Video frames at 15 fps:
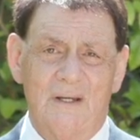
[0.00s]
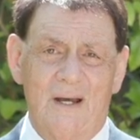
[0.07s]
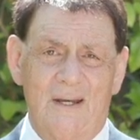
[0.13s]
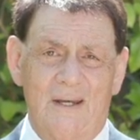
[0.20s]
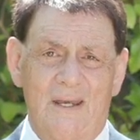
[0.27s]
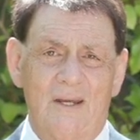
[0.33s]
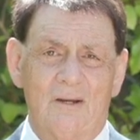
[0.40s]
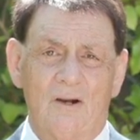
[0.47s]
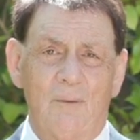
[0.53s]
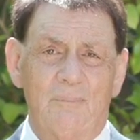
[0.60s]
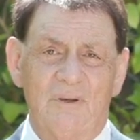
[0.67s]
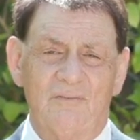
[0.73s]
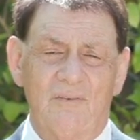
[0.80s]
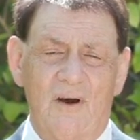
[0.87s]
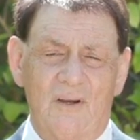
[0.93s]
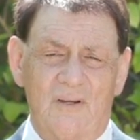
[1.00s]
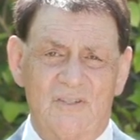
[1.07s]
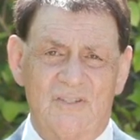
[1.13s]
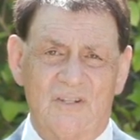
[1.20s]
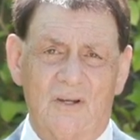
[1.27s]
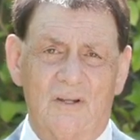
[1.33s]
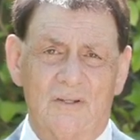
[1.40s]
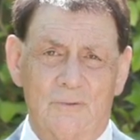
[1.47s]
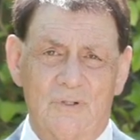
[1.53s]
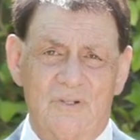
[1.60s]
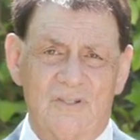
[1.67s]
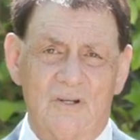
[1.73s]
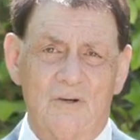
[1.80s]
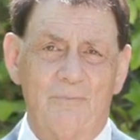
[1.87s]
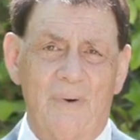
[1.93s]
And here I'll be focusing on the
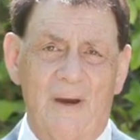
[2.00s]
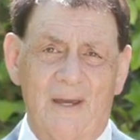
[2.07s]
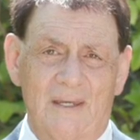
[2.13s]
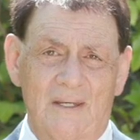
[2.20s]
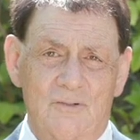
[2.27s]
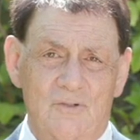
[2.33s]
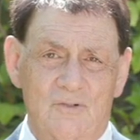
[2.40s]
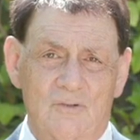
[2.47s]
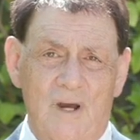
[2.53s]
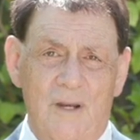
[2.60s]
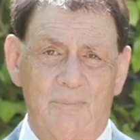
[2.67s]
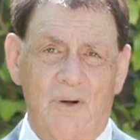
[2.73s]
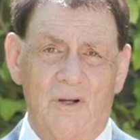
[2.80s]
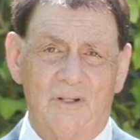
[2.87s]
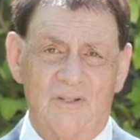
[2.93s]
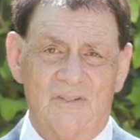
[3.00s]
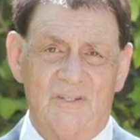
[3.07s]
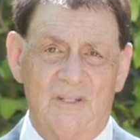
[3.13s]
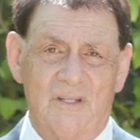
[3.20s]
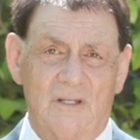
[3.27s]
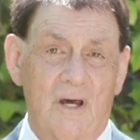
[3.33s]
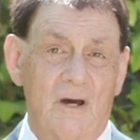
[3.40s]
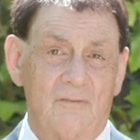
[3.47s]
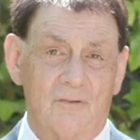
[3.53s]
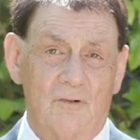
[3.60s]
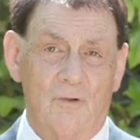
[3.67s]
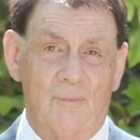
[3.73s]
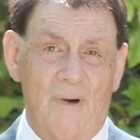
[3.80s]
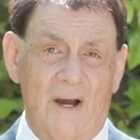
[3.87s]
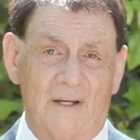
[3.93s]
Reserve Bank interest rate policy and
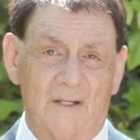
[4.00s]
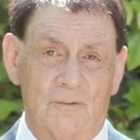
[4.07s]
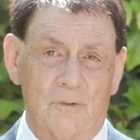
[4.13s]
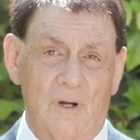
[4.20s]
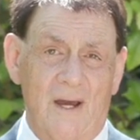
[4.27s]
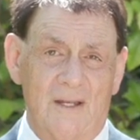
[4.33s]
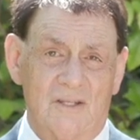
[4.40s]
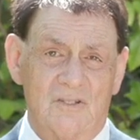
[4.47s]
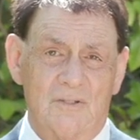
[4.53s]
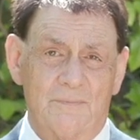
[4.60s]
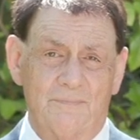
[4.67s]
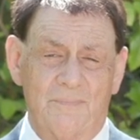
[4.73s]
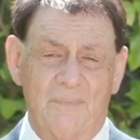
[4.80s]
overall market rates.